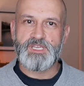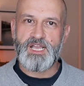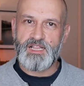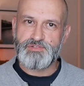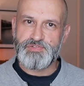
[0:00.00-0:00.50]

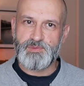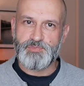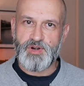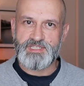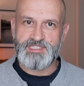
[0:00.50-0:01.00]
color film
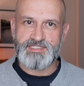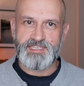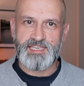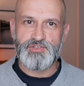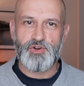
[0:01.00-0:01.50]

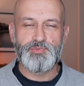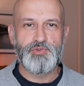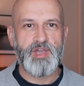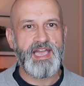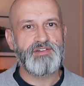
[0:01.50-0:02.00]
processing at home
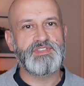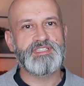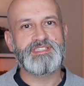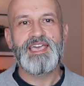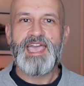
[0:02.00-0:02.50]
to have
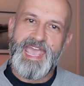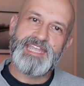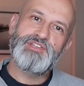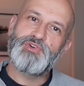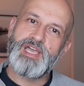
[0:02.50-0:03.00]
this
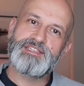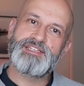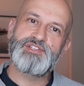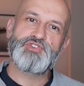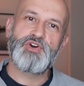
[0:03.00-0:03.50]
end-to-end
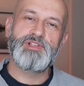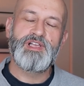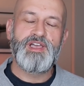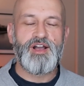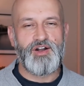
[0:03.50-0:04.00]
control
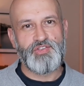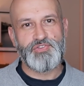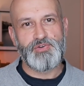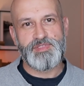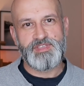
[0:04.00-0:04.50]

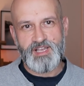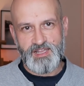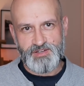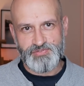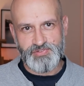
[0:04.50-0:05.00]
also with the
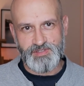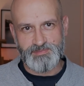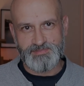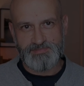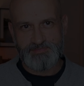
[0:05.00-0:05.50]
color
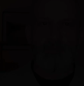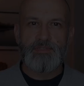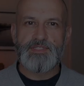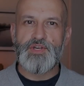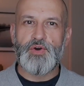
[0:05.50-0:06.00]
film.
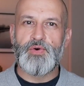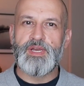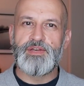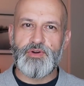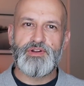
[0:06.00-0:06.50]
So
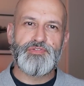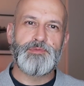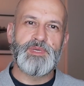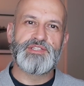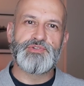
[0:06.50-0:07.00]
in order for
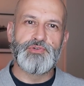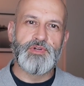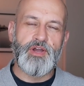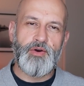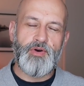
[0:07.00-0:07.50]
me
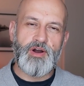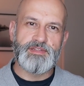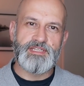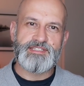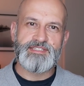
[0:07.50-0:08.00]
to go
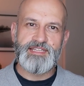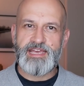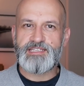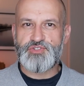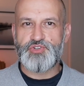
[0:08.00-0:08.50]
on this
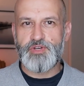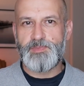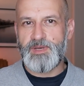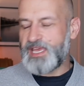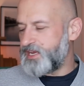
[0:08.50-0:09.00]
next
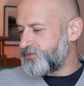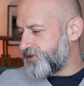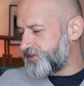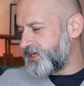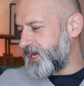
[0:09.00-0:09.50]
trip again
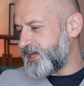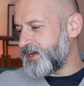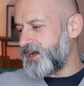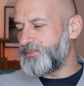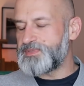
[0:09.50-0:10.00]
with the Leica
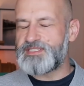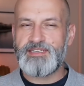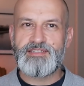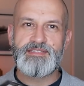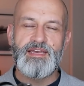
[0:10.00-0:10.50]

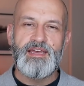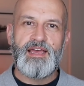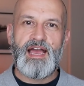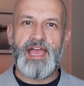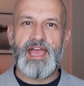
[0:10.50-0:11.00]
M6,
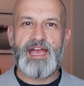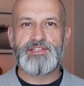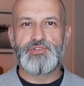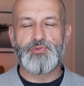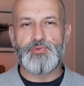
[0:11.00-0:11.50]
I
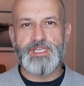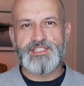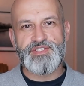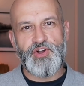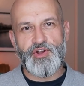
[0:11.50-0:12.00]
had to
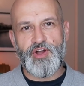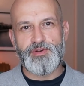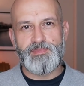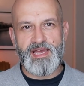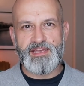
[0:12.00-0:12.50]
restock
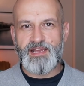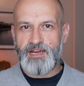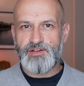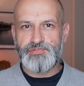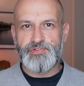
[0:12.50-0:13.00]
on my
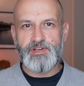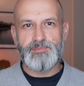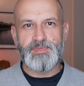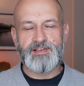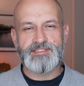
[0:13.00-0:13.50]
color
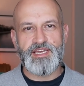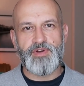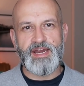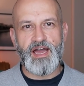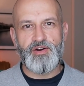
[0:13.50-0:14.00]
film because I
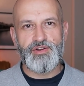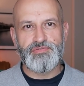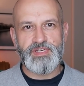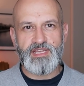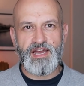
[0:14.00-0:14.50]
ran out
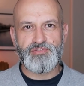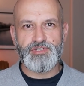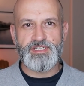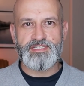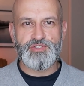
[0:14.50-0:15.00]
of it
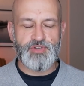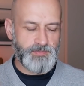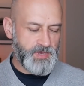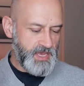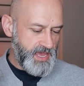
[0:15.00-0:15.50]
after this
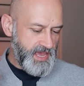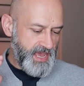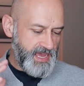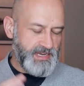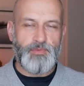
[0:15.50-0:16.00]
trip.
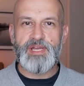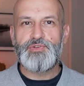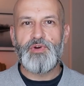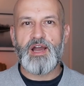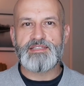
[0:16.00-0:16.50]
And I went
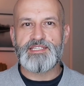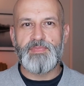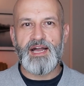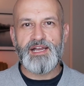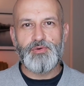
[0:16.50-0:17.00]
to
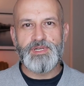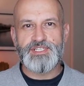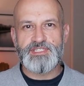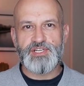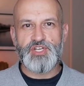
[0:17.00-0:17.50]
Arcimago, which
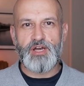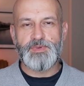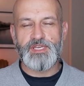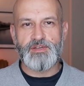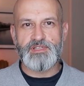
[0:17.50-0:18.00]
is a
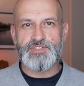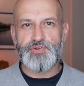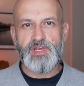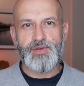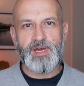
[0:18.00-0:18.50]
shop here in
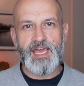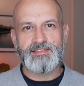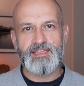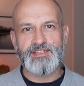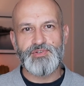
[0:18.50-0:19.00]
Zurich where I
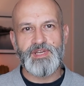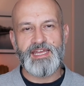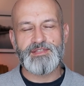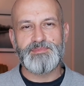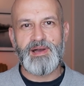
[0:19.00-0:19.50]
tend to
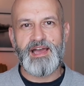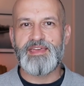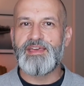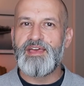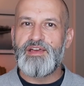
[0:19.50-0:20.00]
get
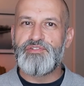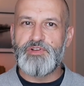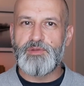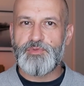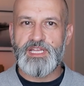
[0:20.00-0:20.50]
my
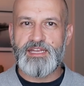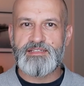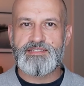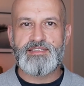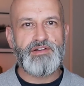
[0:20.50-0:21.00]
film
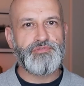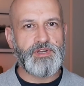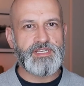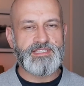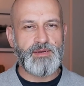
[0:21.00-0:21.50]
related stuff.
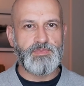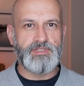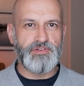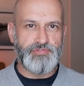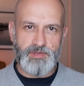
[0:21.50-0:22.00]
For
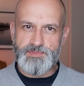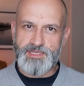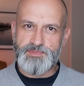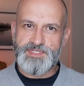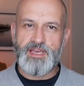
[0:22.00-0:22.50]
example, the films
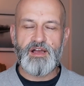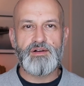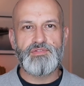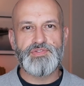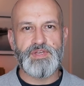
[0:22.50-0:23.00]

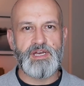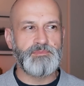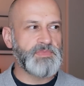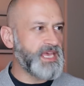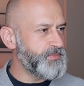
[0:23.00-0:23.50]
themselves,
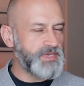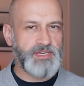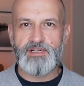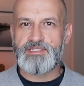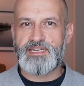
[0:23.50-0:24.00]

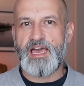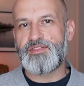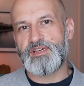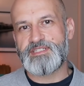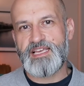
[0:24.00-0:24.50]
chemicals and
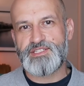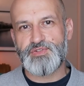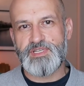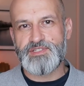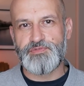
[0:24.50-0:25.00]
other
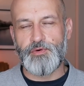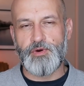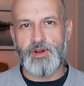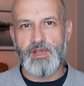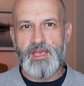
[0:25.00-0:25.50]
accessories
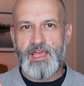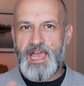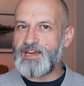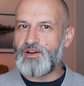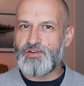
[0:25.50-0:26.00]
for
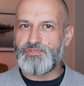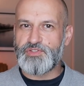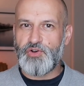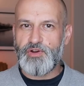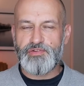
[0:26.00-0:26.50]
analog
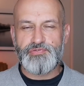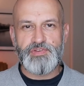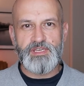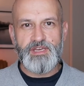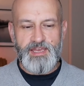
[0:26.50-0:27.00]

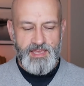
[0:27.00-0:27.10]
photography,